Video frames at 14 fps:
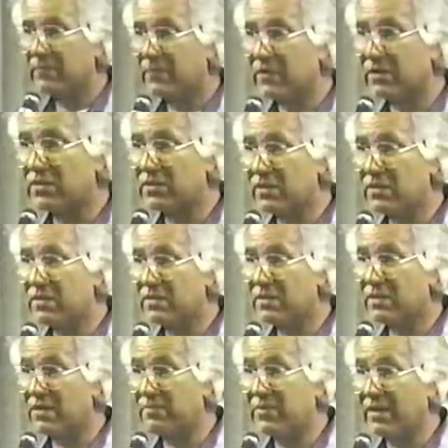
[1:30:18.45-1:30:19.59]
The sins
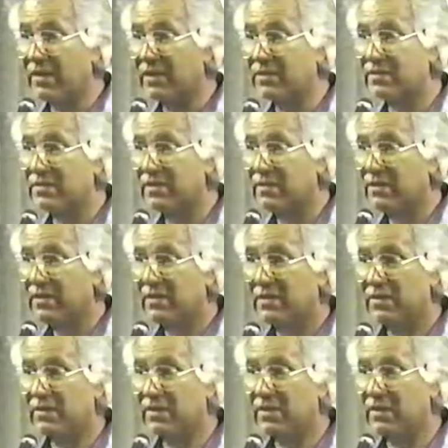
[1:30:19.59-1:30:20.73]
that are past.
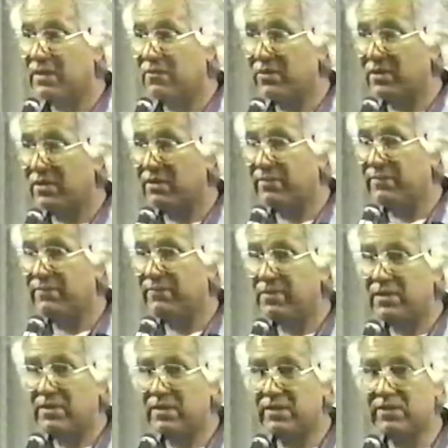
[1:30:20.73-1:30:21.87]
Okay, I want to
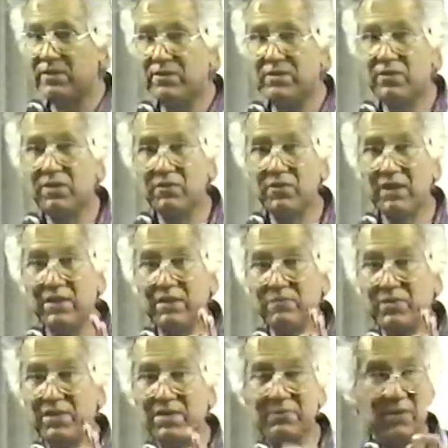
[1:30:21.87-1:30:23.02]
get to how you
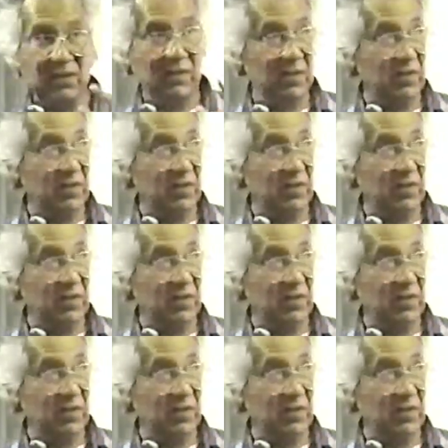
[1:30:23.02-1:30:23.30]
become a